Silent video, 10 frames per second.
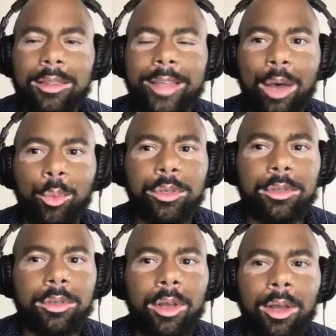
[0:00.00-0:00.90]
that was
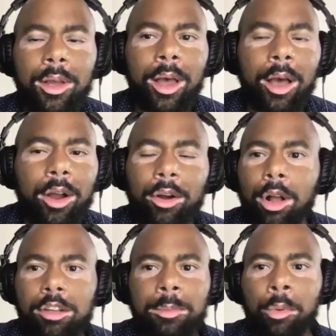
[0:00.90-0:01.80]

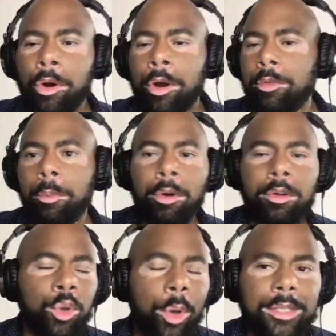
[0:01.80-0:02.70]
across the board, the
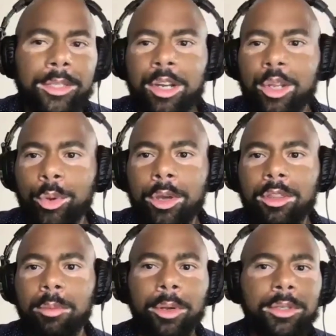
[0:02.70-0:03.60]
person who I study with, the
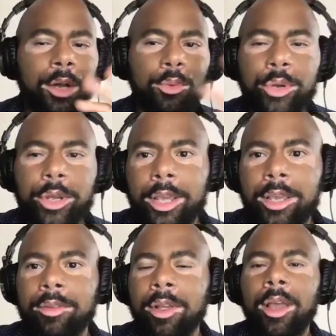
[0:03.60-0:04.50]
books I
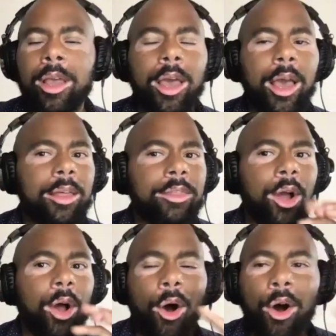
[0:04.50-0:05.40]
read, they
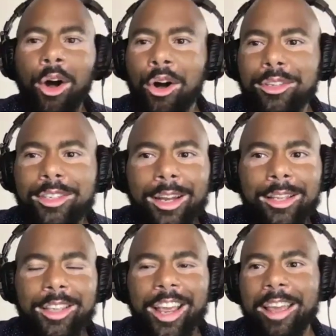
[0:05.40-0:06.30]
all say the
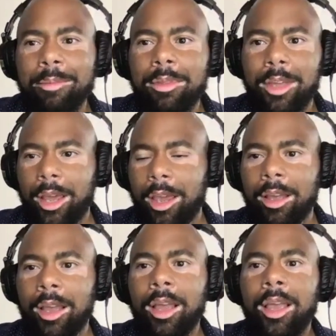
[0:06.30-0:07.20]
same thing.
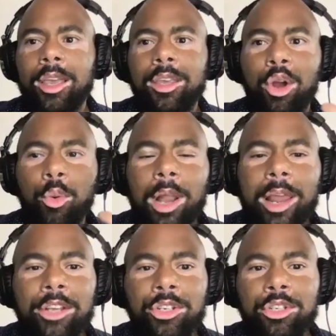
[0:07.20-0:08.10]
Your
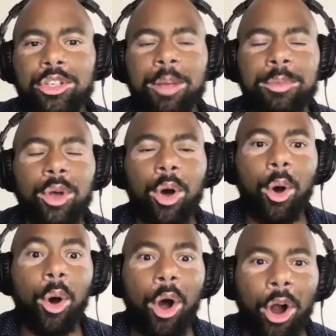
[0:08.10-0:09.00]
relationships
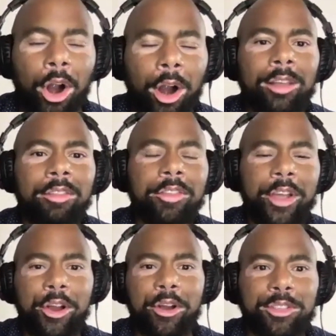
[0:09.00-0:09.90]
are
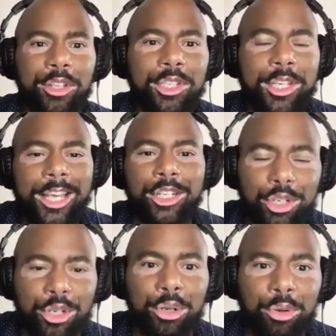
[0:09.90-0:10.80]
there to teach
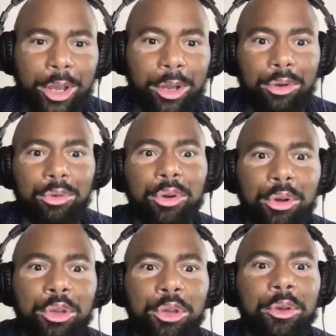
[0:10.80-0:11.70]
you and grow
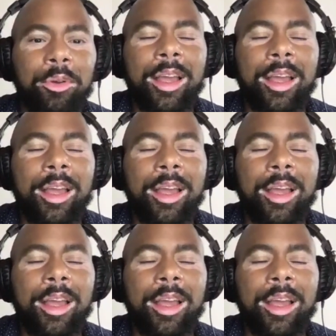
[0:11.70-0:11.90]
you